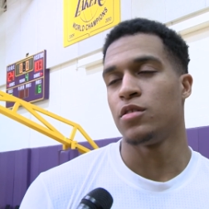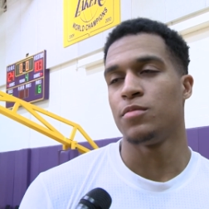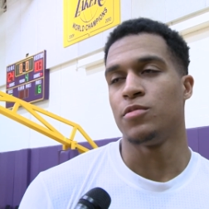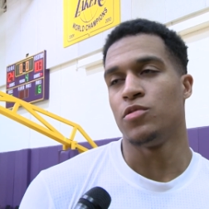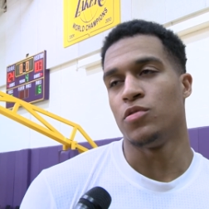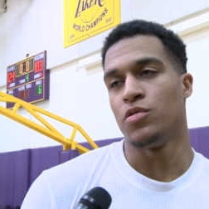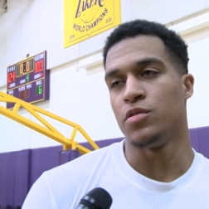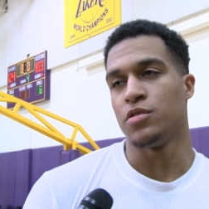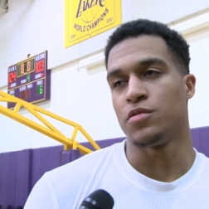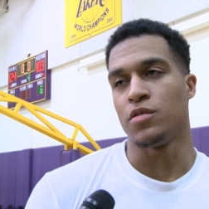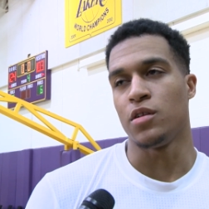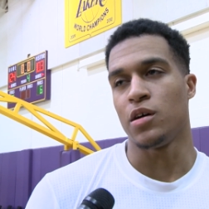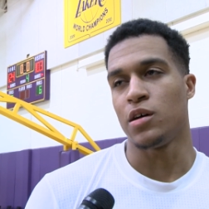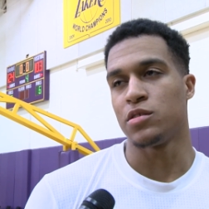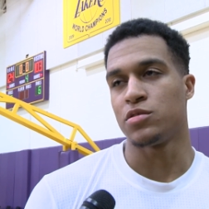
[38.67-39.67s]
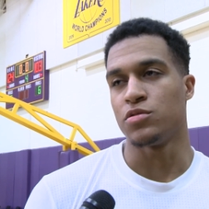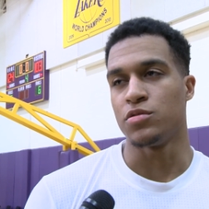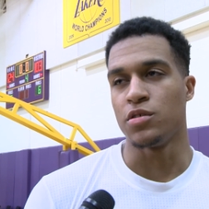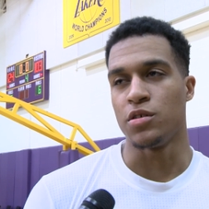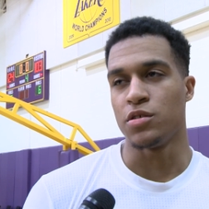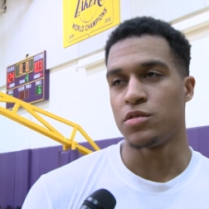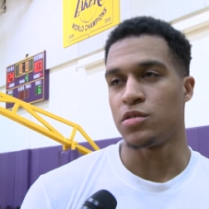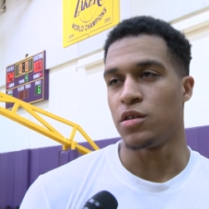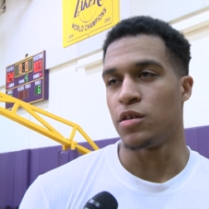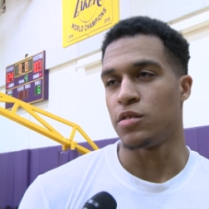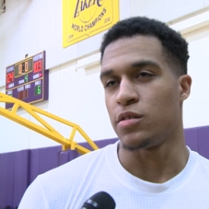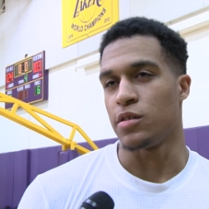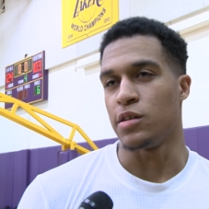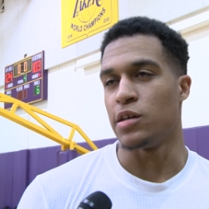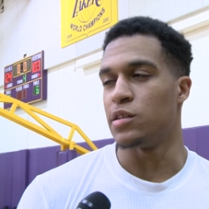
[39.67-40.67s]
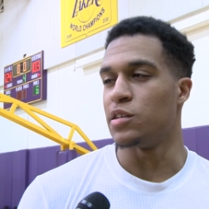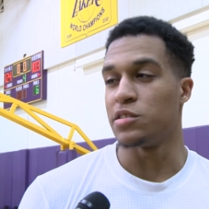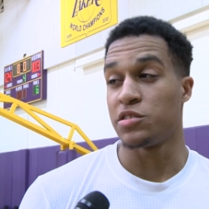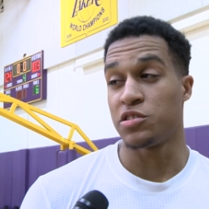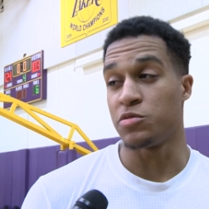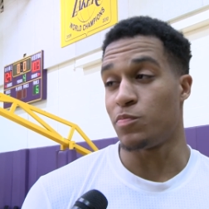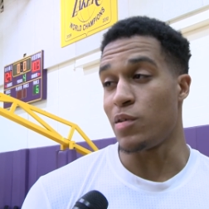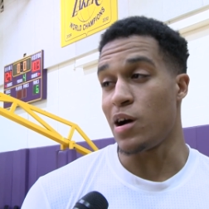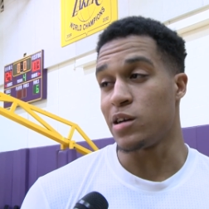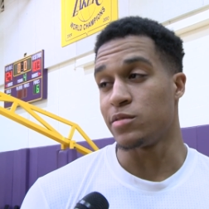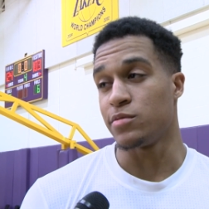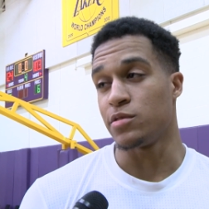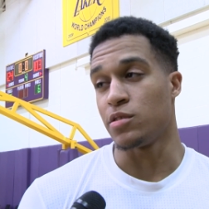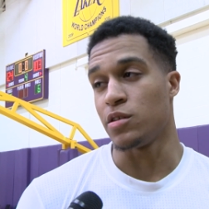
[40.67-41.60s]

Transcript: he's been doing this for the last two years, so he, that doesn't surprise me.